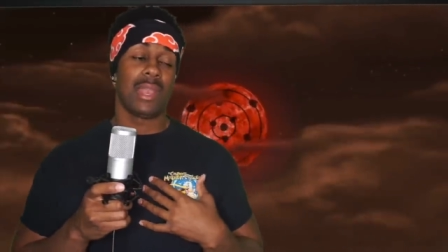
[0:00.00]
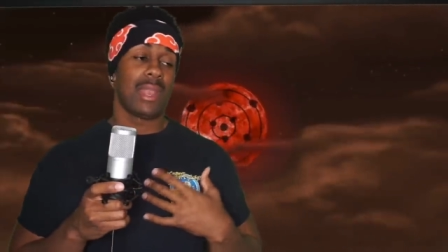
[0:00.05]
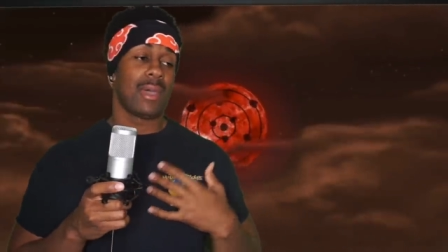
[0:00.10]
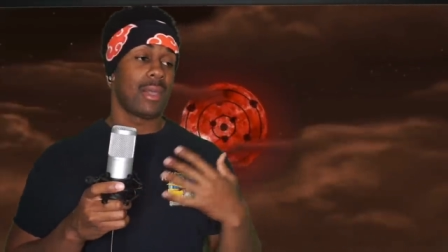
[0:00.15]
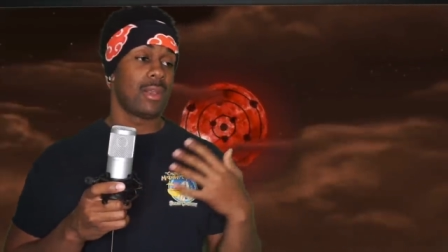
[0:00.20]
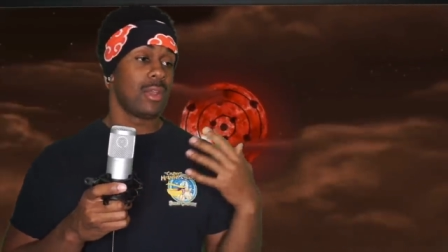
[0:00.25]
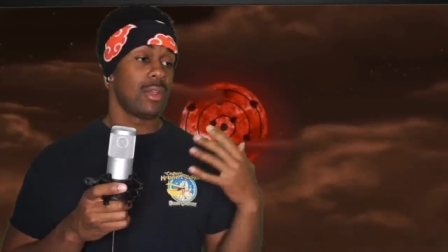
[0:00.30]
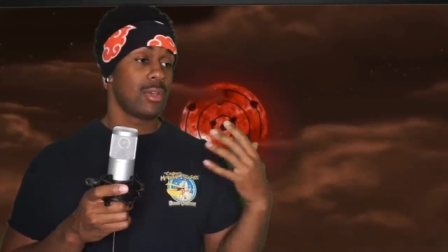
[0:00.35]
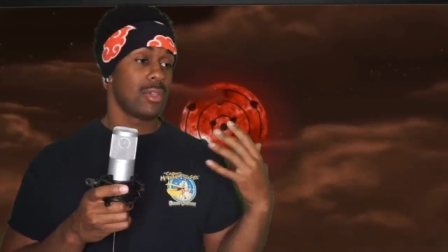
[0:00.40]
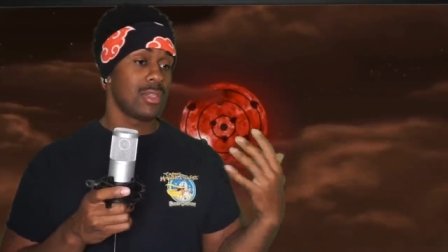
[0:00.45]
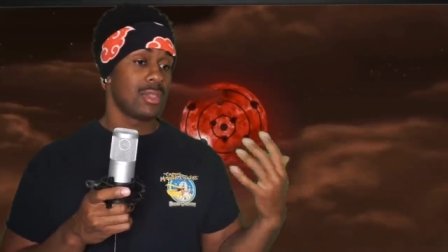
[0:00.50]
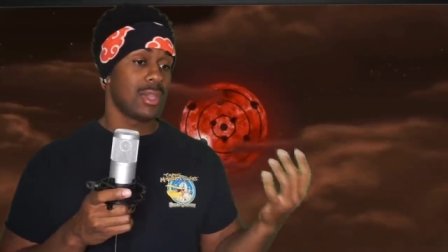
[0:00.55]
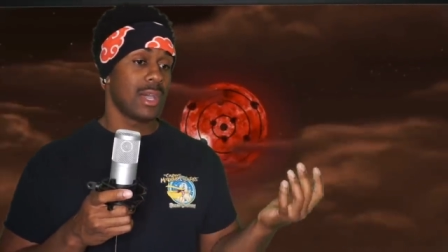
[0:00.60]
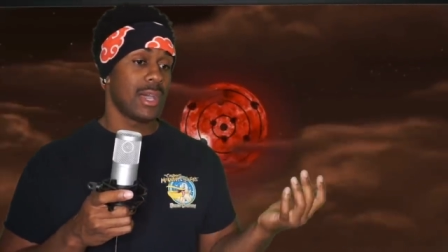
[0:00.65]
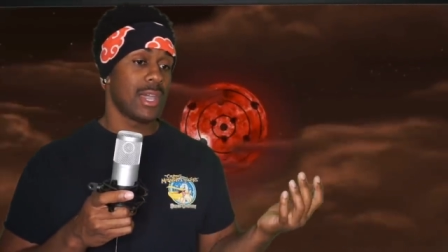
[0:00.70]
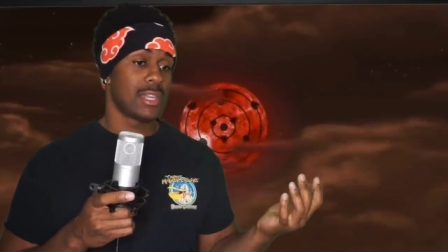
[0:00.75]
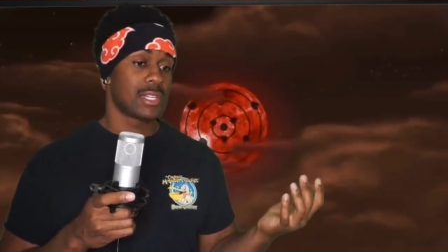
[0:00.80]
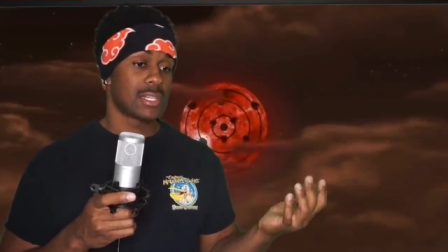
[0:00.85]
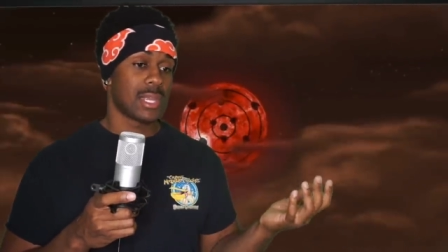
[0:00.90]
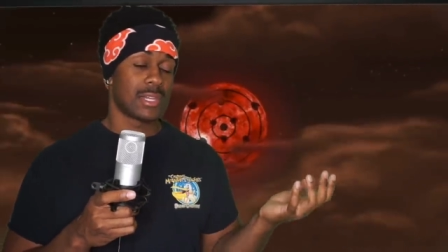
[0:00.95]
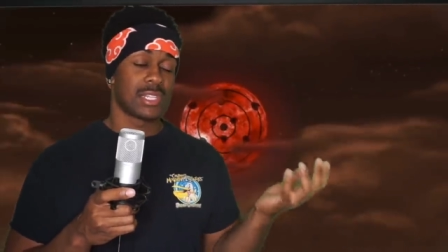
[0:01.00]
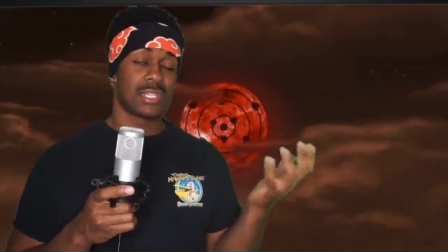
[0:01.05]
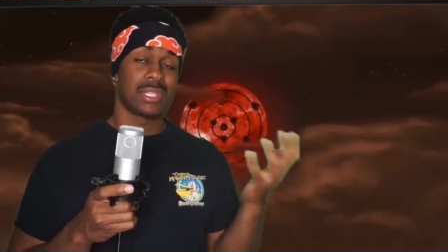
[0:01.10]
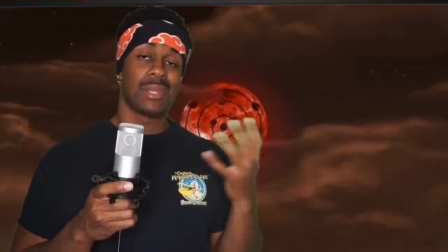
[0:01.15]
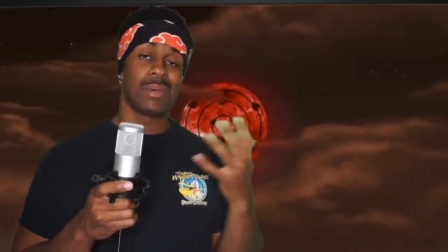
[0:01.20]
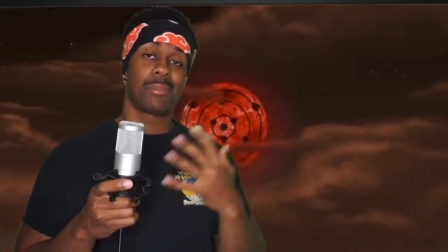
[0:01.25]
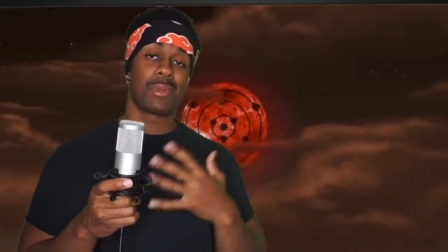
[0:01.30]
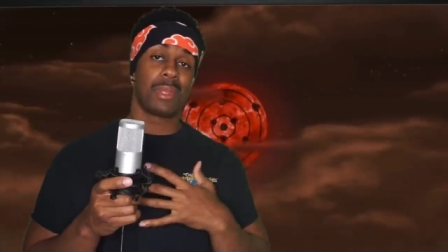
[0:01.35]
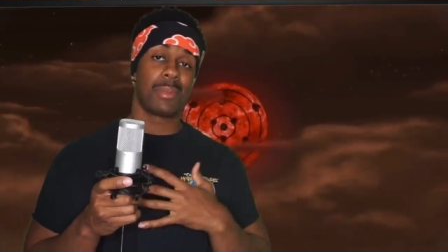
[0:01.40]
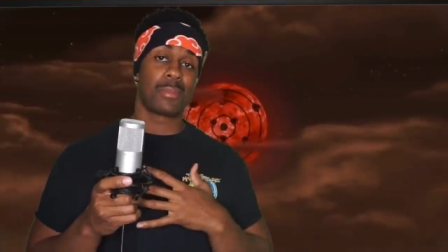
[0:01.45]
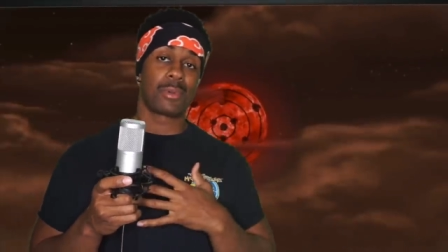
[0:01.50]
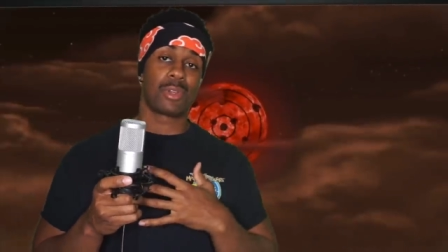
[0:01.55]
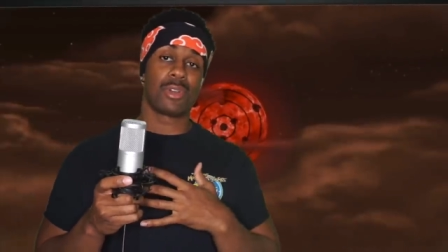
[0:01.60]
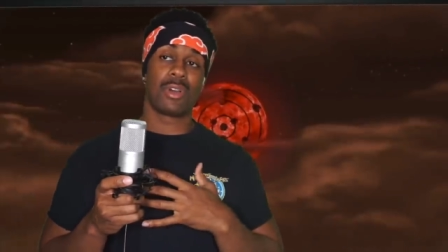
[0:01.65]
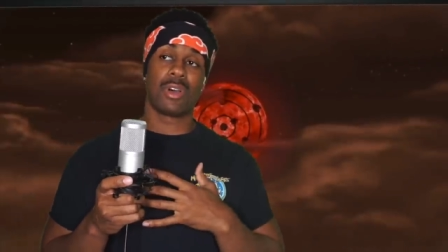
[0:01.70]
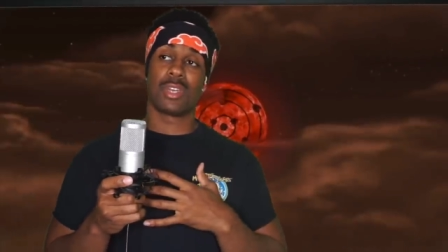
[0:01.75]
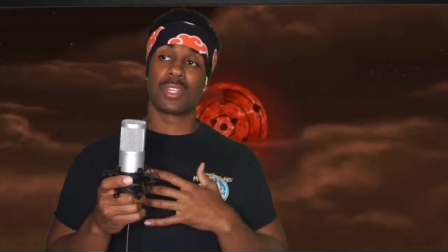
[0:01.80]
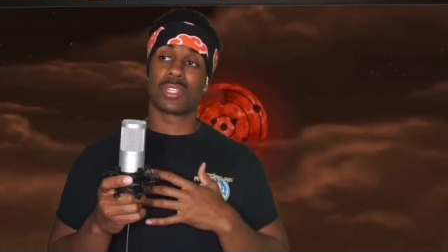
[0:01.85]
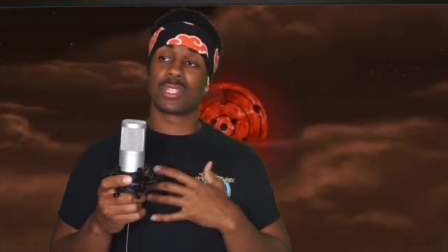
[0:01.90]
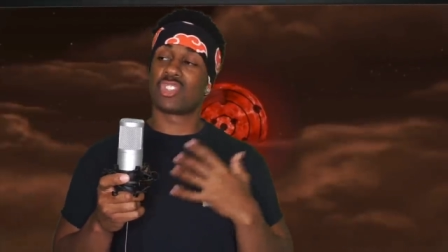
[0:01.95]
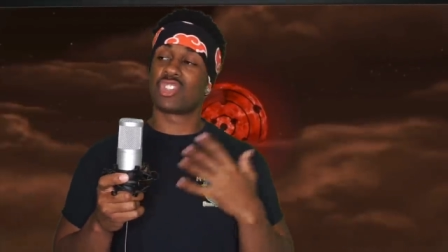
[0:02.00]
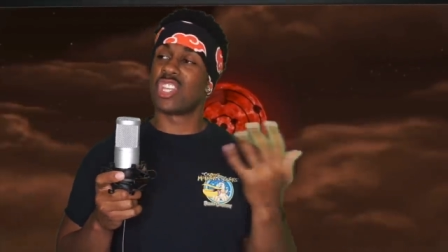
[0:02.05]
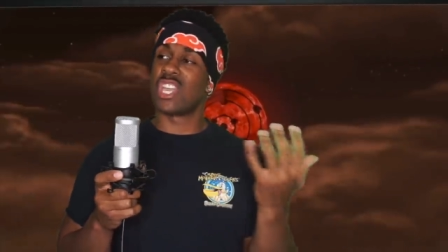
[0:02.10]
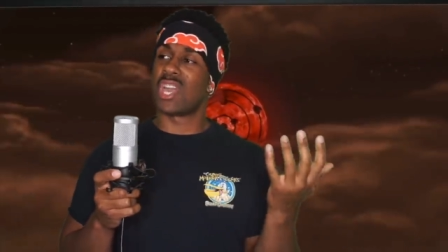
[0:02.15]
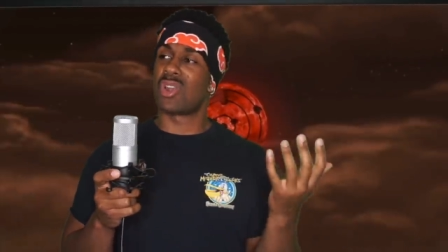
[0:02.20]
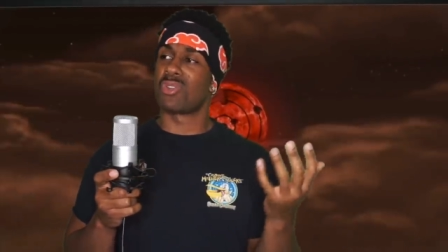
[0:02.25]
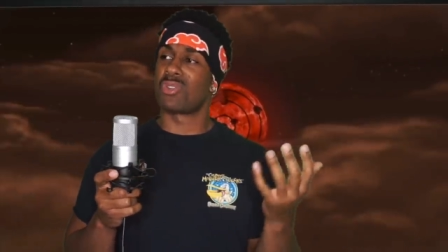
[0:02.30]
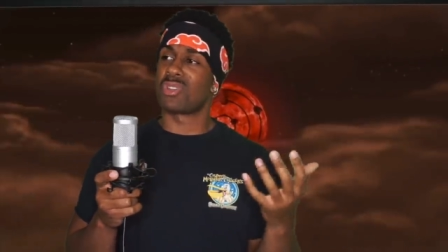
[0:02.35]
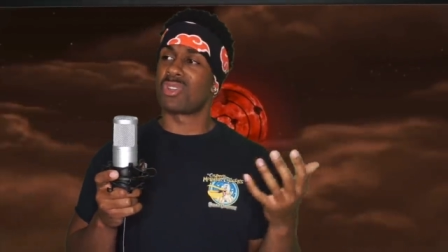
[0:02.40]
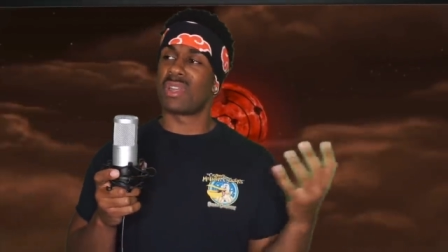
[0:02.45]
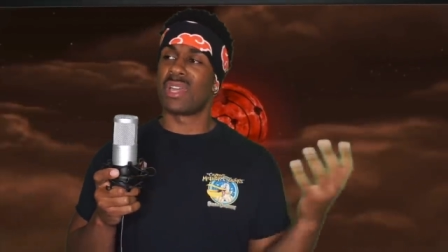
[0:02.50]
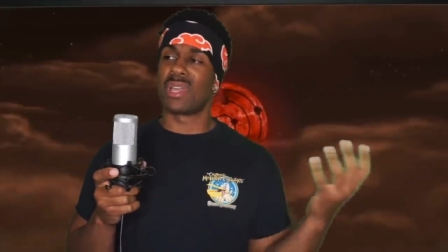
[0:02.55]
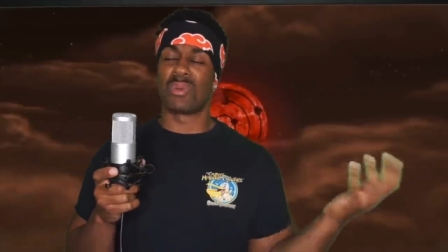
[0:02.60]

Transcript: Now, I know you guys stumbled up across the channel and you're like,